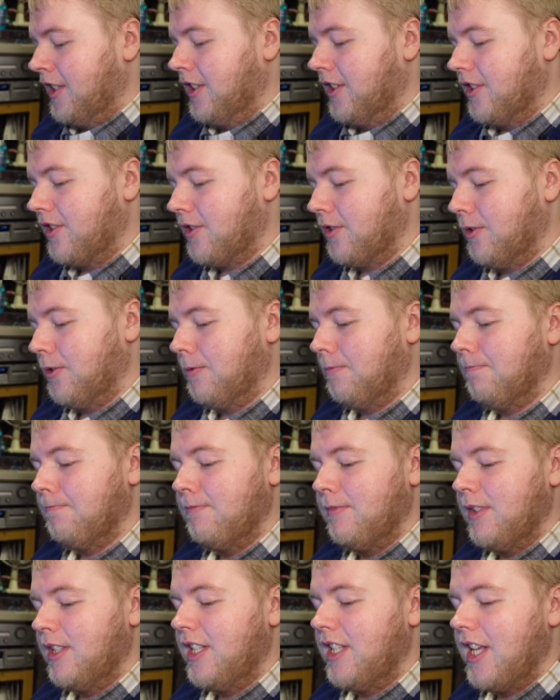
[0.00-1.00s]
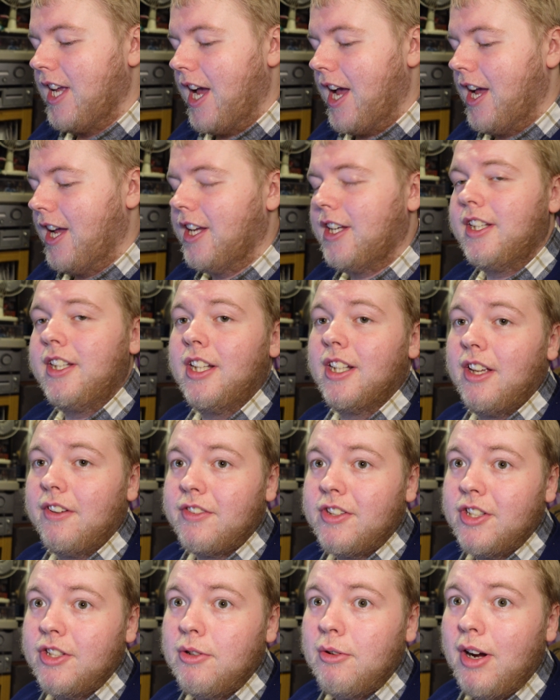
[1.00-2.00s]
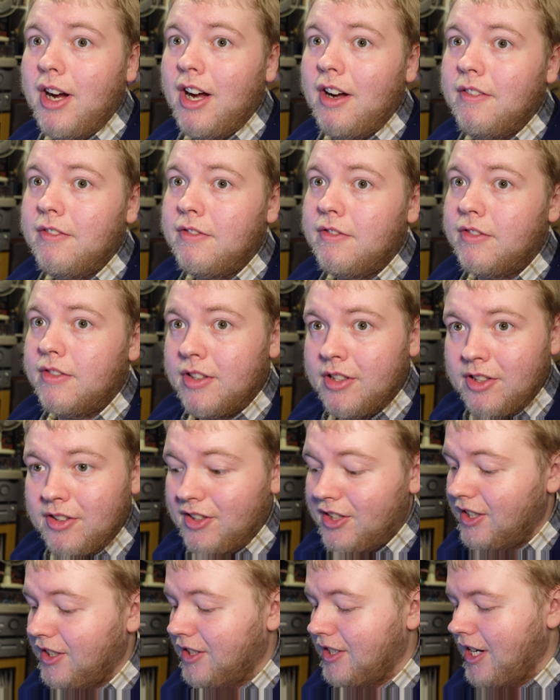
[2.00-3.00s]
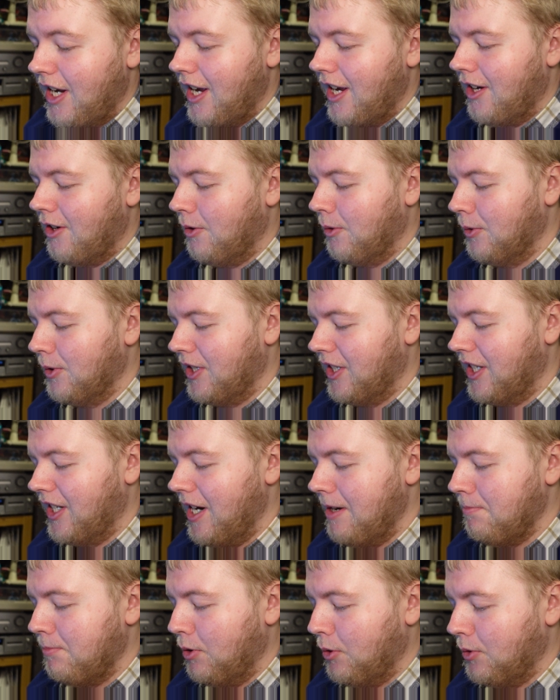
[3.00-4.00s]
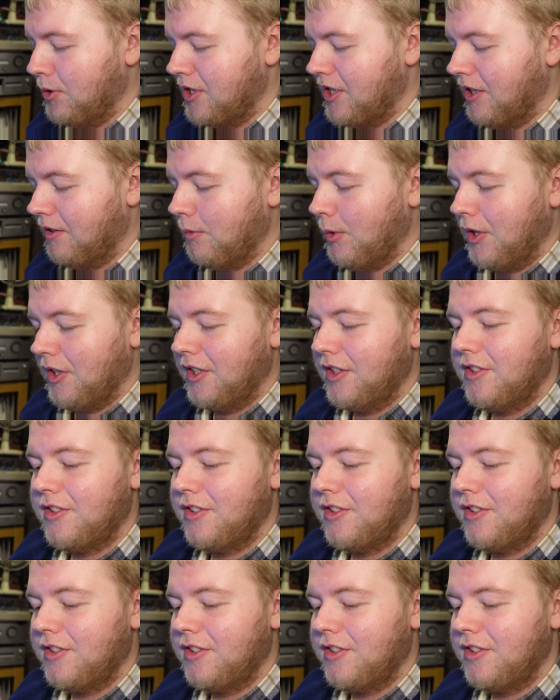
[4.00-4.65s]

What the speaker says: So, yeah, you'll have to do what I've done and ordered an imported one.